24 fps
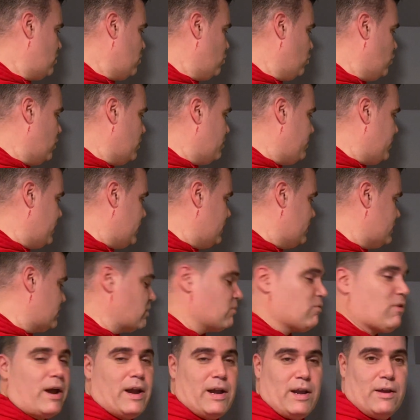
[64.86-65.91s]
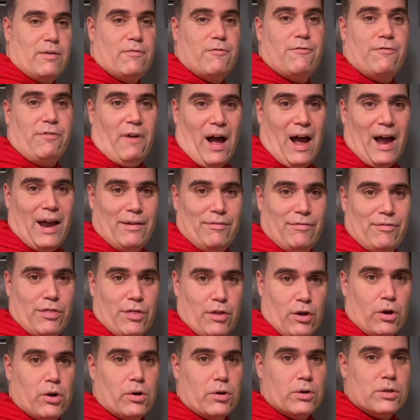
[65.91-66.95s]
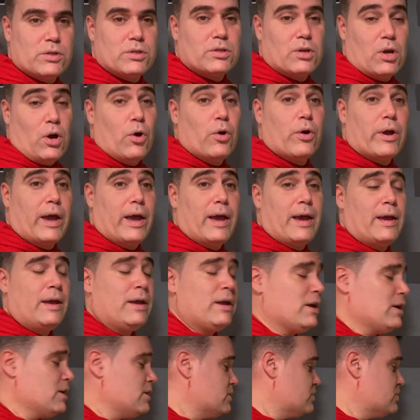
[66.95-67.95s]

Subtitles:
would be to write it 5/3, okay?